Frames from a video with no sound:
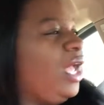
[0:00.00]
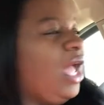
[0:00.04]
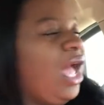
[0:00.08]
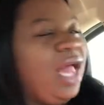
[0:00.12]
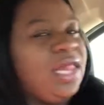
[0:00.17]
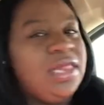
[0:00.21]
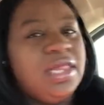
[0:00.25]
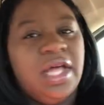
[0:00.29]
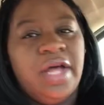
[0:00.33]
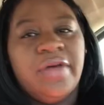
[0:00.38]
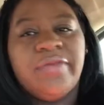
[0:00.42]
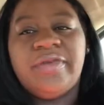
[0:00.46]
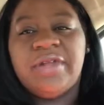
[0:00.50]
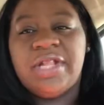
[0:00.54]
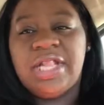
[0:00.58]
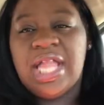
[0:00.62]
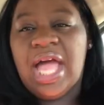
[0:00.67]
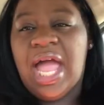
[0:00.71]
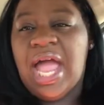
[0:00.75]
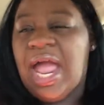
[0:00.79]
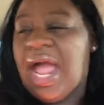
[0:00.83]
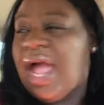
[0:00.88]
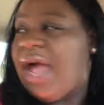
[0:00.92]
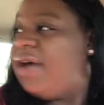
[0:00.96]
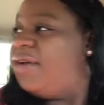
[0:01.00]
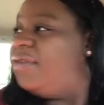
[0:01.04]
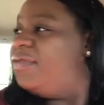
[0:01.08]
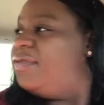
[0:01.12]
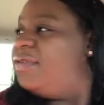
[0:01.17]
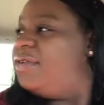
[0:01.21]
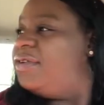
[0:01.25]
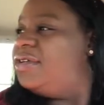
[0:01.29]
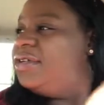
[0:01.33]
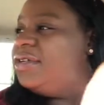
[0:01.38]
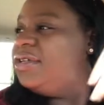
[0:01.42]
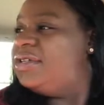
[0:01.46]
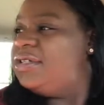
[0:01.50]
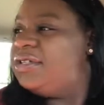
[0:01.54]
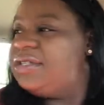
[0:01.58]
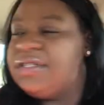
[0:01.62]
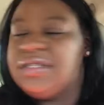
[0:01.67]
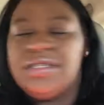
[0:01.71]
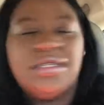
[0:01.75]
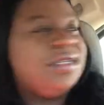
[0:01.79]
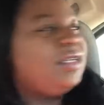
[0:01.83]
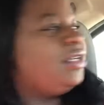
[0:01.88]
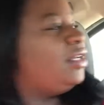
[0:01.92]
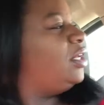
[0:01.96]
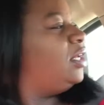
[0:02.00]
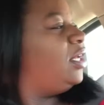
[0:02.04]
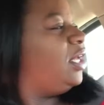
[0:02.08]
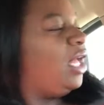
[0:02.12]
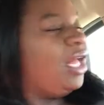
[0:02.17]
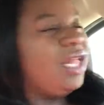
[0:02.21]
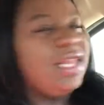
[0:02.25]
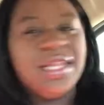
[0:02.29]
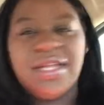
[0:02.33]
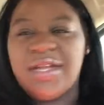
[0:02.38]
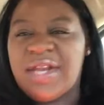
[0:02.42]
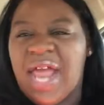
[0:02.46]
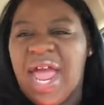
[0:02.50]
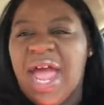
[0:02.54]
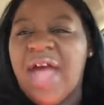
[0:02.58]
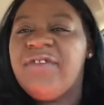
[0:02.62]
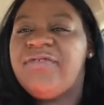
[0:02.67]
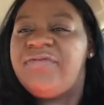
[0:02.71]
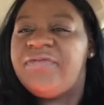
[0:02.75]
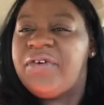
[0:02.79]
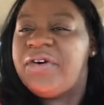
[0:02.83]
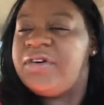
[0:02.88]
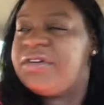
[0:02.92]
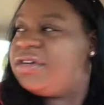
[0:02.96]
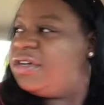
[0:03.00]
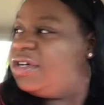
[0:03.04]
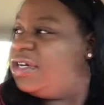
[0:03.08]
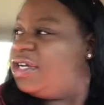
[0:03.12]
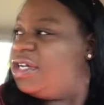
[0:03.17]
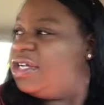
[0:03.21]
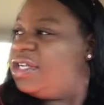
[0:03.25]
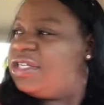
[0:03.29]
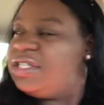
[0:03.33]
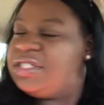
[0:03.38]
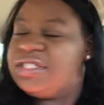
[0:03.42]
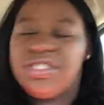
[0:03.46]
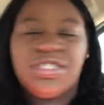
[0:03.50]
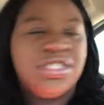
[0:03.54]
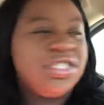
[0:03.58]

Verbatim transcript: I love to laugh, love to have fun,